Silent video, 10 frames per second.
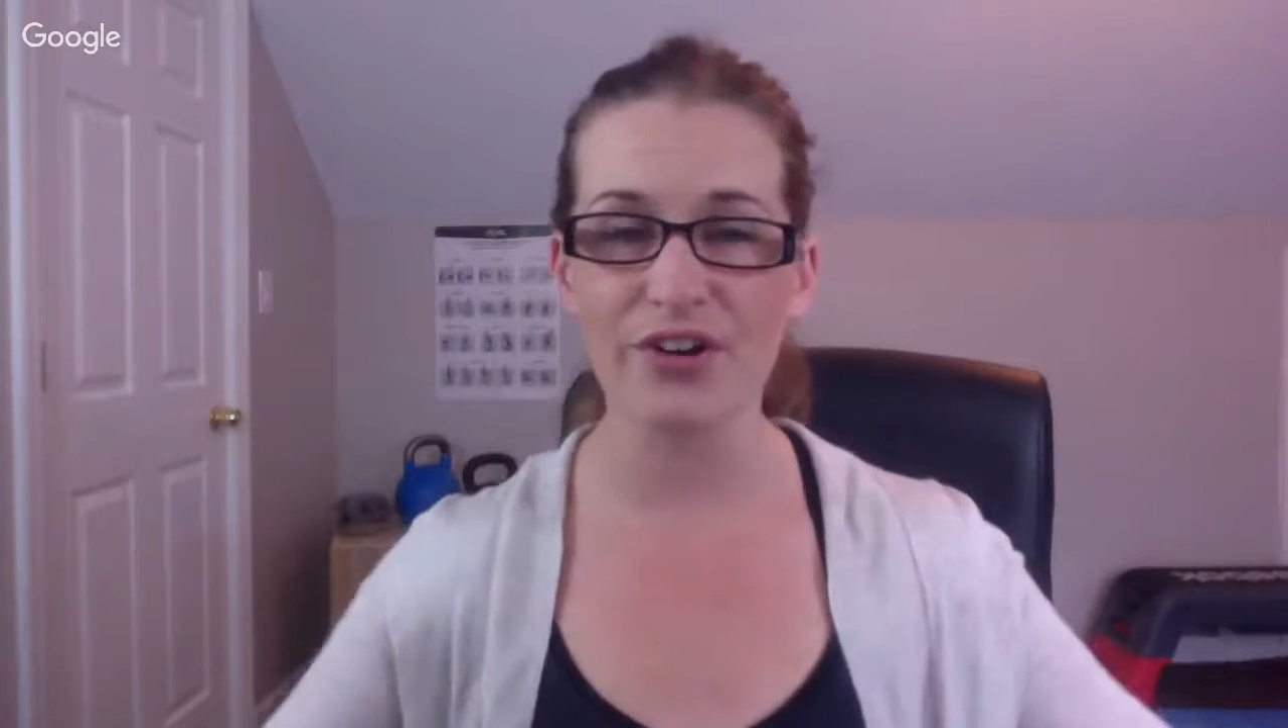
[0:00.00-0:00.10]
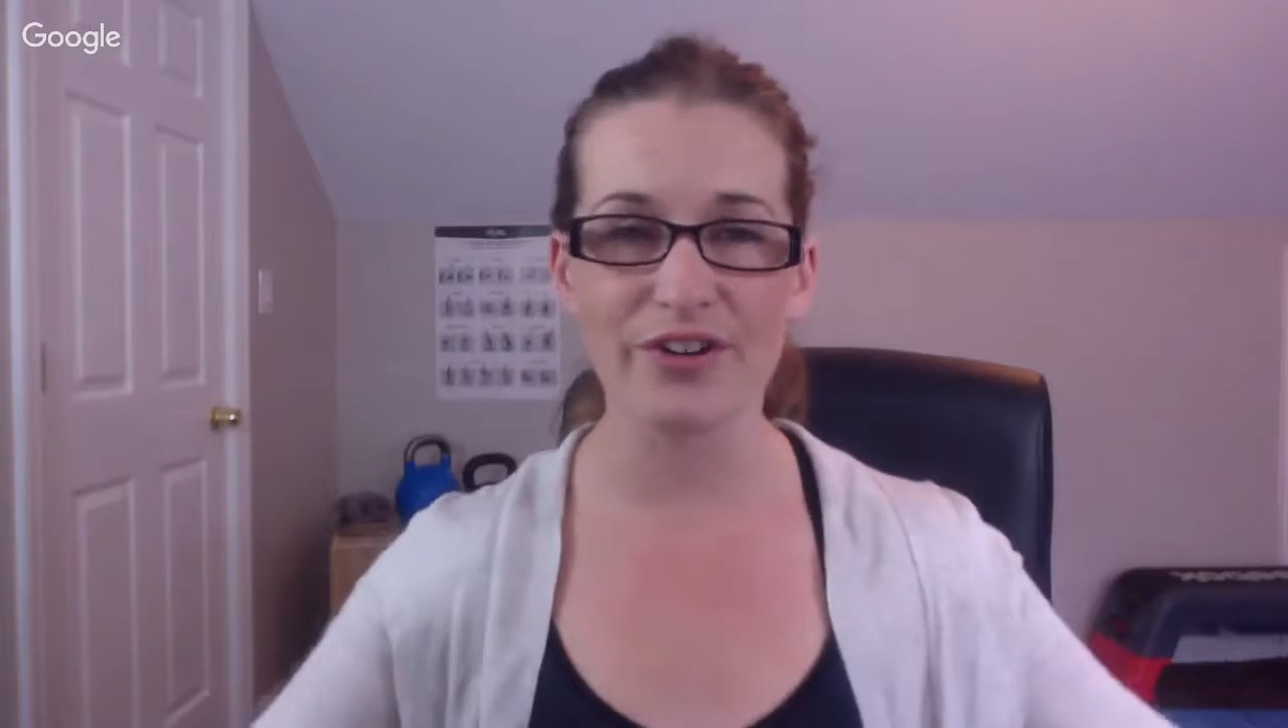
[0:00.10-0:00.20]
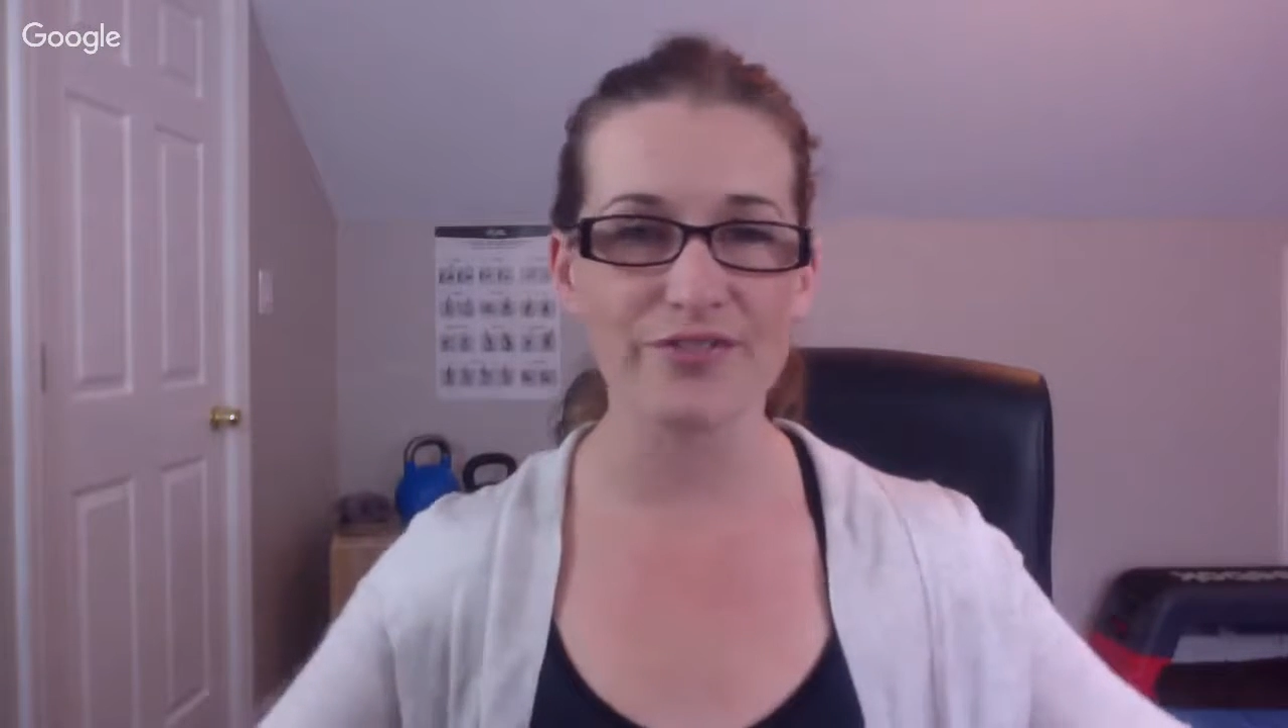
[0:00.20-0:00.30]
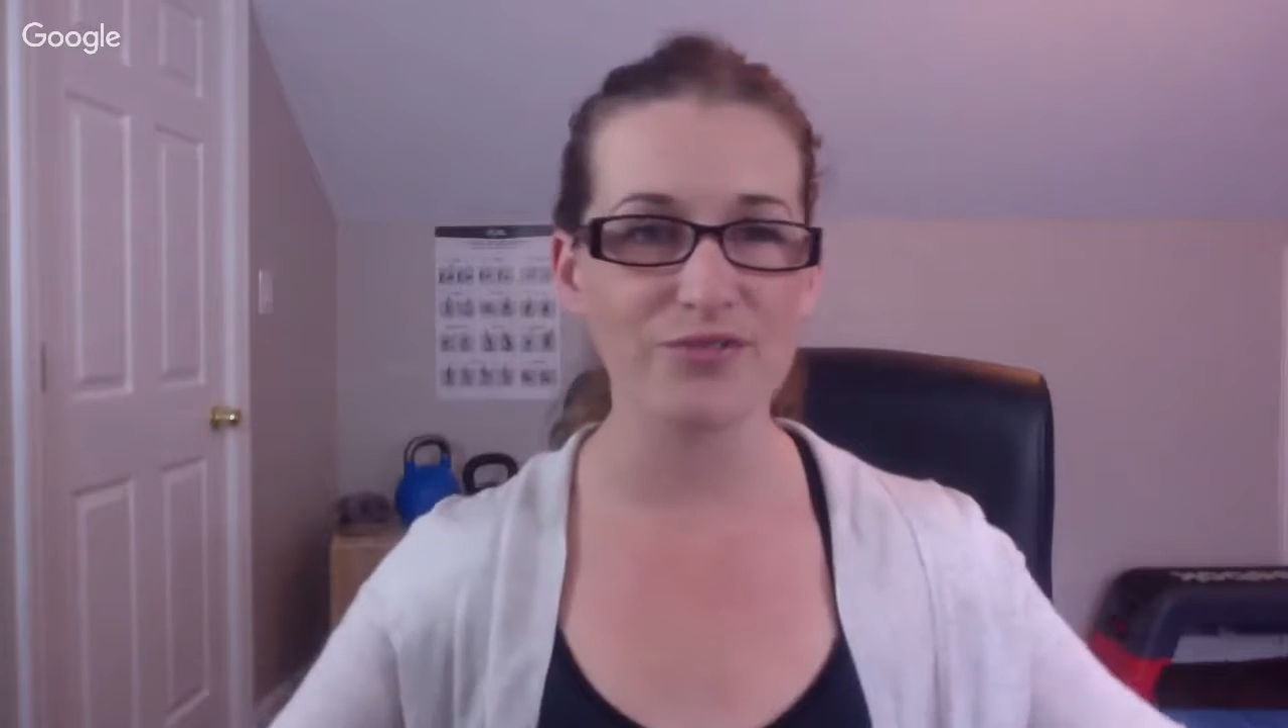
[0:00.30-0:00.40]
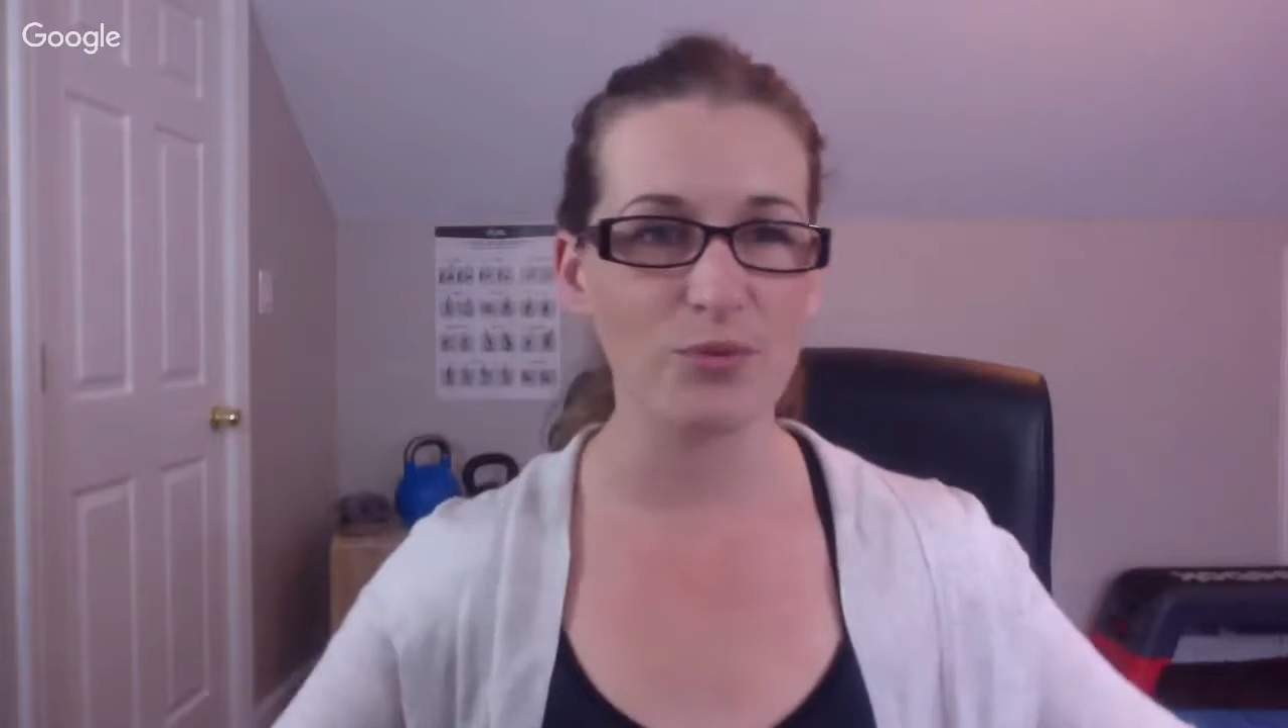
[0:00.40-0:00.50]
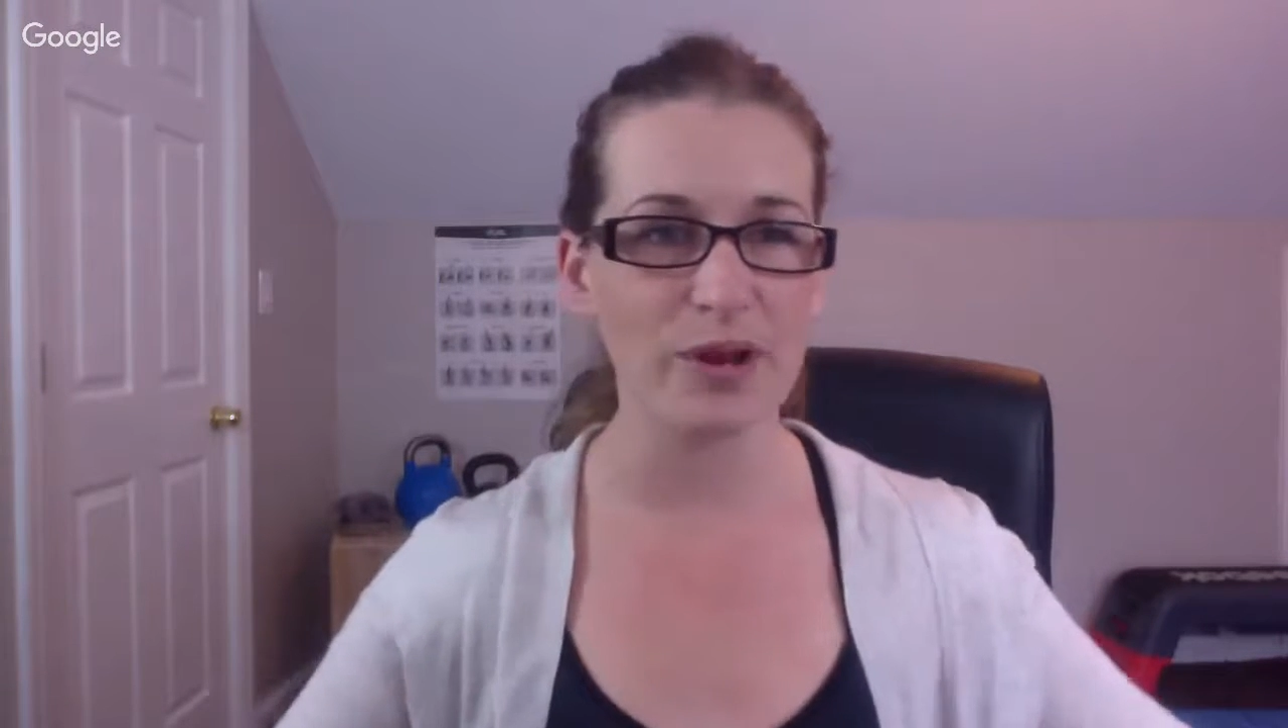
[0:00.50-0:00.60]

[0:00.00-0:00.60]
of the